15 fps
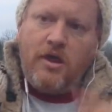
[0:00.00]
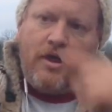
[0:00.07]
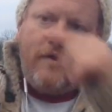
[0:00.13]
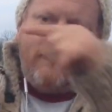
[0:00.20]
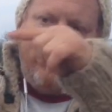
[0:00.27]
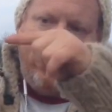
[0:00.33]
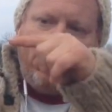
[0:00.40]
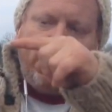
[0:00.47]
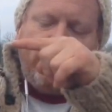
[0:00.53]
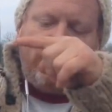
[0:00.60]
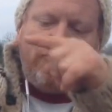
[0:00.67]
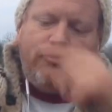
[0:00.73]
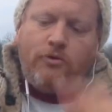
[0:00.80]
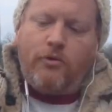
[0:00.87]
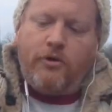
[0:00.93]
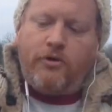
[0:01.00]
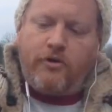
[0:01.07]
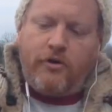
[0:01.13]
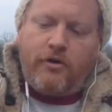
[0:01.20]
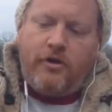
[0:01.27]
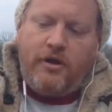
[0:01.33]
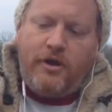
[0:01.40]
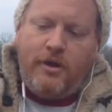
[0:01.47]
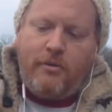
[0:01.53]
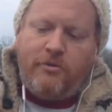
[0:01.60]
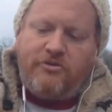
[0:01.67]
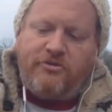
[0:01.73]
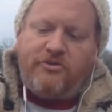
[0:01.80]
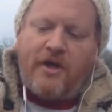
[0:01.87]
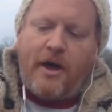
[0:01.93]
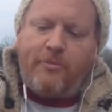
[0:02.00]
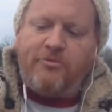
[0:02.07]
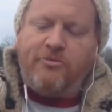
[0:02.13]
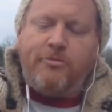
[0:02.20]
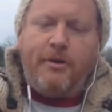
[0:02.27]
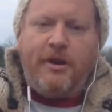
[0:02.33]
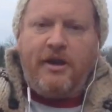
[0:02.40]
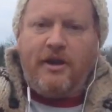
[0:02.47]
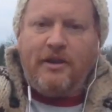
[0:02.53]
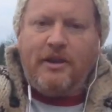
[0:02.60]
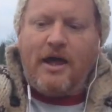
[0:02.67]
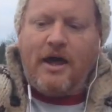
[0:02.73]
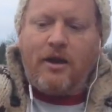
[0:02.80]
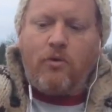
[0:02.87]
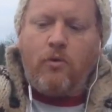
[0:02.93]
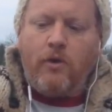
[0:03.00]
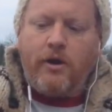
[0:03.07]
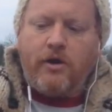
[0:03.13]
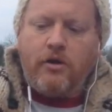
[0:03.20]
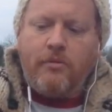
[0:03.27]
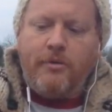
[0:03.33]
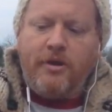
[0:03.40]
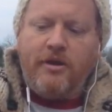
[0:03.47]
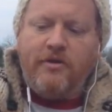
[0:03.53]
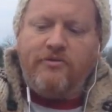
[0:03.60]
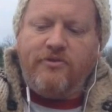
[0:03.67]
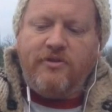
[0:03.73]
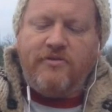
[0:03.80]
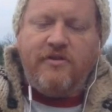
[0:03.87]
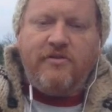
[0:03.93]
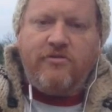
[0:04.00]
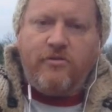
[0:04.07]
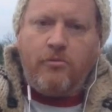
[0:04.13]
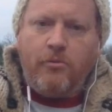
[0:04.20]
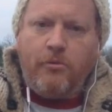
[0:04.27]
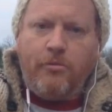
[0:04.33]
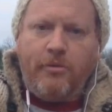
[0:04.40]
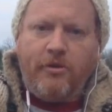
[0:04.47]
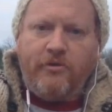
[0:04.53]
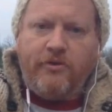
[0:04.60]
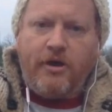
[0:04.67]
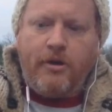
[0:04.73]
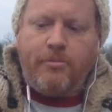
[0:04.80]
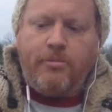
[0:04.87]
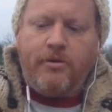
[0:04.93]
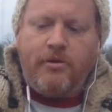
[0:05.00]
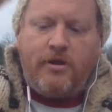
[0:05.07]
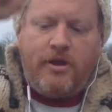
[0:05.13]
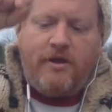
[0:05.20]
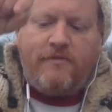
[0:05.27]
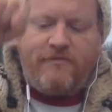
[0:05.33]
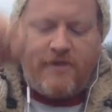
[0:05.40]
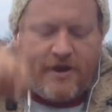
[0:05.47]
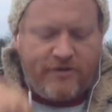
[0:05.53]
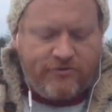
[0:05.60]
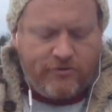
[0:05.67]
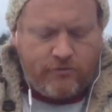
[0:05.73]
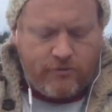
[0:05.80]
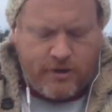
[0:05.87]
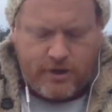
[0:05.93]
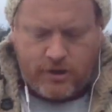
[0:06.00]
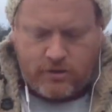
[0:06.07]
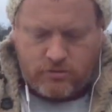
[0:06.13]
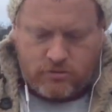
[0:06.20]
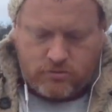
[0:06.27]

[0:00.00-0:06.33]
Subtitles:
If this was shorter, it would stop spinning a lot quicker because the tension would build up at a faster rate.